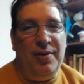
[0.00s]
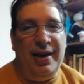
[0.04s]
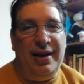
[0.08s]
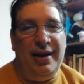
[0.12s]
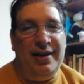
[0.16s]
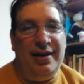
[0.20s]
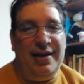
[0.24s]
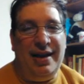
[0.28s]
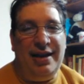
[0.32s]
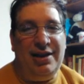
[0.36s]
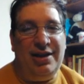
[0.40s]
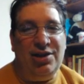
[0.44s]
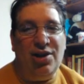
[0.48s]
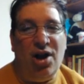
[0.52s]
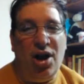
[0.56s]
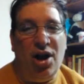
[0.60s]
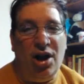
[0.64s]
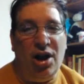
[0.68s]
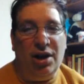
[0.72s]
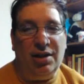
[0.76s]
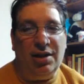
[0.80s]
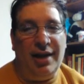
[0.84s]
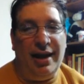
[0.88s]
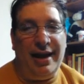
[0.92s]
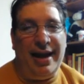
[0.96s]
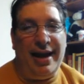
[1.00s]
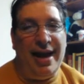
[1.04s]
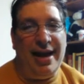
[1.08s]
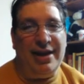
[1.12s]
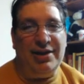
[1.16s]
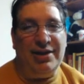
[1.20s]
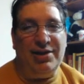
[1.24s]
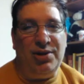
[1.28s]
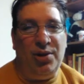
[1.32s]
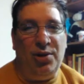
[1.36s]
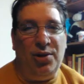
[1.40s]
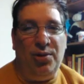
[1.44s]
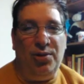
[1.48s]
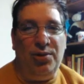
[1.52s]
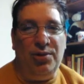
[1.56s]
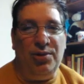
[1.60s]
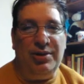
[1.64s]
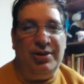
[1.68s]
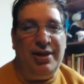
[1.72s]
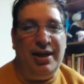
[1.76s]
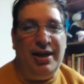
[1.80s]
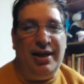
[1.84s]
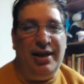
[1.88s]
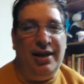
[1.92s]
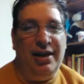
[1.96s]
they talk like
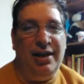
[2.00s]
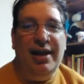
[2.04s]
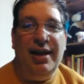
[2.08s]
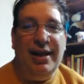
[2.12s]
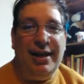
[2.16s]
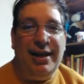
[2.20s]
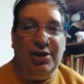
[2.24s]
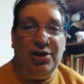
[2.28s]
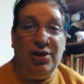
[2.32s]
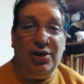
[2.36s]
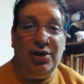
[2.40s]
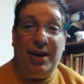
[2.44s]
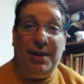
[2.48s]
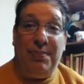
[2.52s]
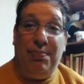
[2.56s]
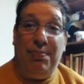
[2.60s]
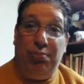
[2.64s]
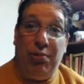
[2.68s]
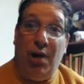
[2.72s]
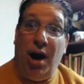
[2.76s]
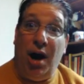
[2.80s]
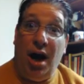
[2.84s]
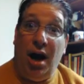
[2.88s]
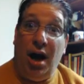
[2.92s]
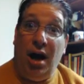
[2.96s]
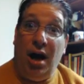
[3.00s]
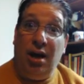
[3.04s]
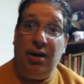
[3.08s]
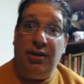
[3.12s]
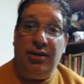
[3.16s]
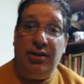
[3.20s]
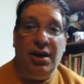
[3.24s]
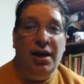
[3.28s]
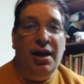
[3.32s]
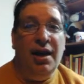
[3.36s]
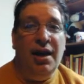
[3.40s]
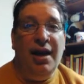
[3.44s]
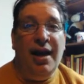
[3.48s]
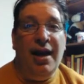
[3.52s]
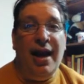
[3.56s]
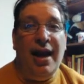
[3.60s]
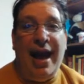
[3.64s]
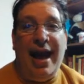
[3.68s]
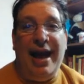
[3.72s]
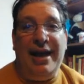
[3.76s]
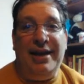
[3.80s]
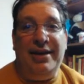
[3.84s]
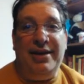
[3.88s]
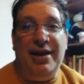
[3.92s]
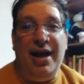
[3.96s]
assholes, they talk like bras,
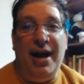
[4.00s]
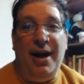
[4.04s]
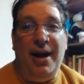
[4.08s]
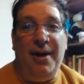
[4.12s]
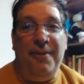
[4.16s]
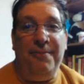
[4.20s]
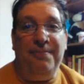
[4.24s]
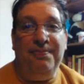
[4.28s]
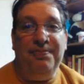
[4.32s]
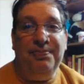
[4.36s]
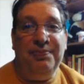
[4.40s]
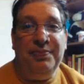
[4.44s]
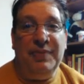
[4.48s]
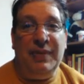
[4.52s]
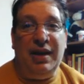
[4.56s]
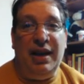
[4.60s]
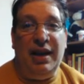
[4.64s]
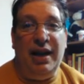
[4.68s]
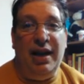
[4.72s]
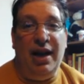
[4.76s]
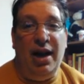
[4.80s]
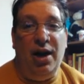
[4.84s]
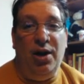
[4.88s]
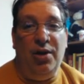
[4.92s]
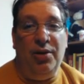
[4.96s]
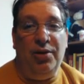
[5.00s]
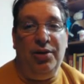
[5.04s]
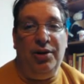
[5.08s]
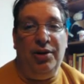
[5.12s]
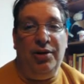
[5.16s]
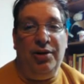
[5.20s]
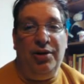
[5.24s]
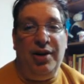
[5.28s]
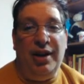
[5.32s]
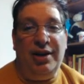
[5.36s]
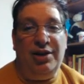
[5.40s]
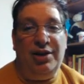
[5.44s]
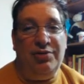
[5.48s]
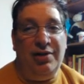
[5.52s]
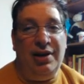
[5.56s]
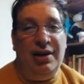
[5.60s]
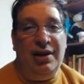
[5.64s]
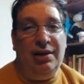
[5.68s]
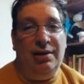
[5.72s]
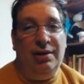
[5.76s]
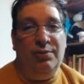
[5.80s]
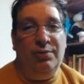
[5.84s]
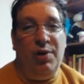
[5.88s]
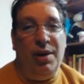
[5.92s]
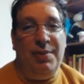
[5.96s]
and they
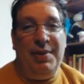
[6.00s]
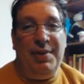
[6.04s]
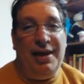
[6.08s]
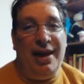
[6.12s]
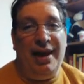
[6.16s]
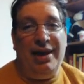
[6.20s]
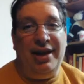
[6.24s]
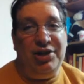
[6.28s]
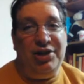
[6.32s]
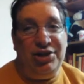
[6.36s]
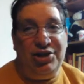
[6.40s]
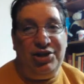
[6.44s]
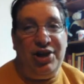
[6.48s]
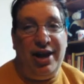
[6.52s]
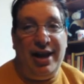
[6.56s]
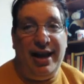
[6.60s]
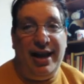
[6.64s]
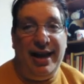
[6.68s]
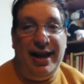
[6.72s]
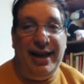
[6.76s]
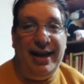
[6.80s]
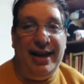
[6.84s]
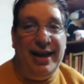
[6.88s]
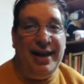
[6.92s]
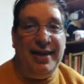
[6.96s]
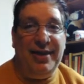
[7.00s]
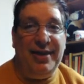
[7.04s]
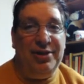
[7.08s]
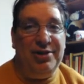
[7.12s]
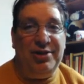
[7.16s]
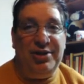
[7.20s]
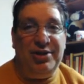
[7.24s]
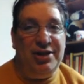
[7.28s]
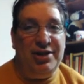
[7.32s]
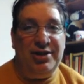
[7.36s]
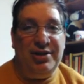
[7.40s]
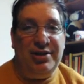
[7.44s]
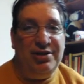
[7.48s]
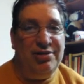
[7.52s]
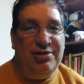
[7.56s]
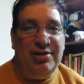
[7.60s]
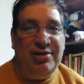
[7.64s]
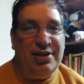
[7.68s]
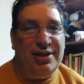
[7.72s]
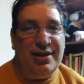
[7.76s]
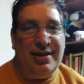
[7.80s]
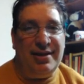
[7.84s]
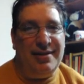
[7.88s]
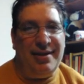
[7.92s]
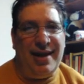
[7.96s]
treat women like shit, and they're
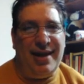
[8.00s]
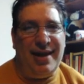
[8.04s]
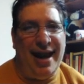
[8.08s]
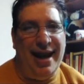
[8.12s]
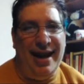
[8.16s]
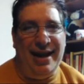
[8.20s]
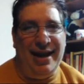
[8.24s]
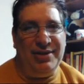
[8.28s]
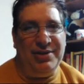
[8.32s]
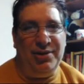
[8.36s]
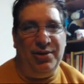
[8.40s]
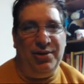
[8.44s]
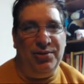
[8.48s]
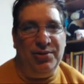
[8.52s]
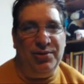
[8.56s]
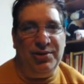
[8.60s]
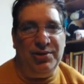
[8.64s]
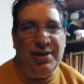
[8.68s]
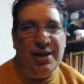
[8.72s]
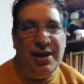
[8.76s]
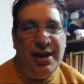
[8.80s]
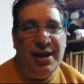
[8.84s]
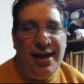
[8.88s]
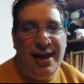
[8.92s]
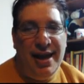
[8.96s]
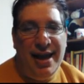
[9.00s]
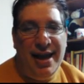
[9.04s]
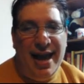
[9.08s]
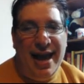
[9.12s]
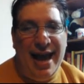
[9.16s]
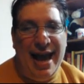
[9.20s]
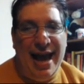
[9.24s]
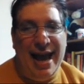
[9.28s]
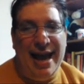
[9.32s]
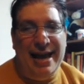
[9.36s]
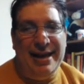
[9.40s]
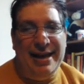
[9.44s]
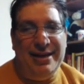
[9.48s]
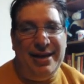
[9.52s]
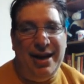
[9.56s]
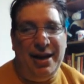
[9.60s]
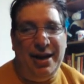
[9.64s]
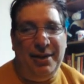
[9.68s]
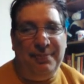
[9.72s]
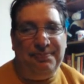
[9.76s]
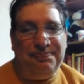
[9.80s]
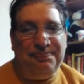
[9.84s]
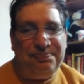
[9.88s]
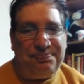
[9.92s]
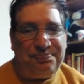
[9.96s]
just assholes.
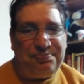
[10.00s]
And